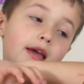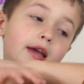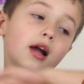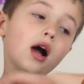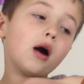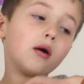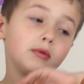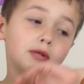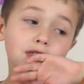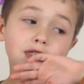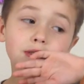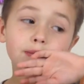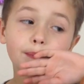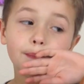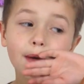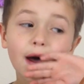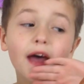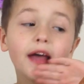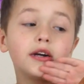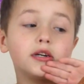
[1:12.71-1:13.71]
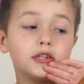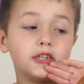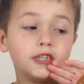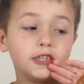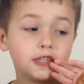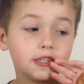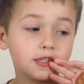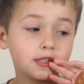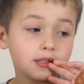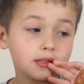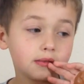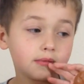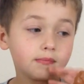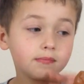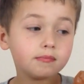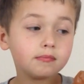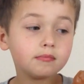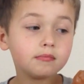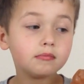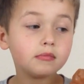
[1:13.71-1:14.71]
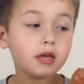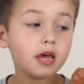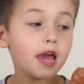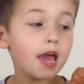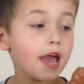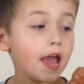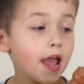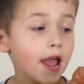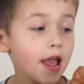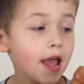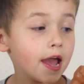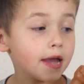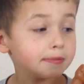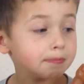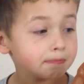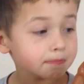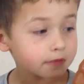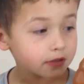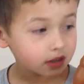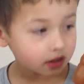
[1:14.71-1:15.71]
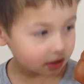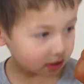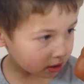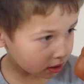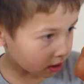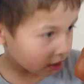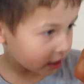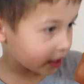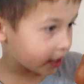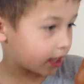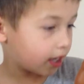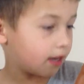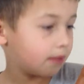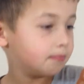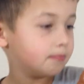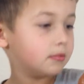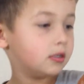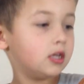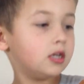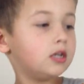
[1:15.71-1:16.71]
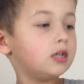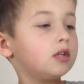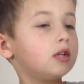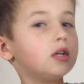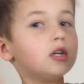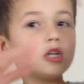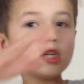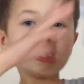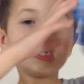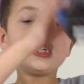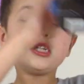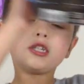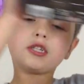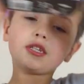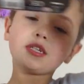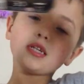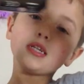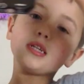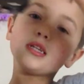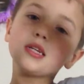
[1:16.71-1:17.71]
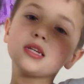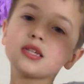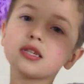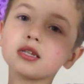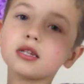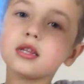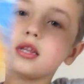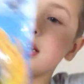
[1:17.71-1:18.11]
I got loose batteries and um you see this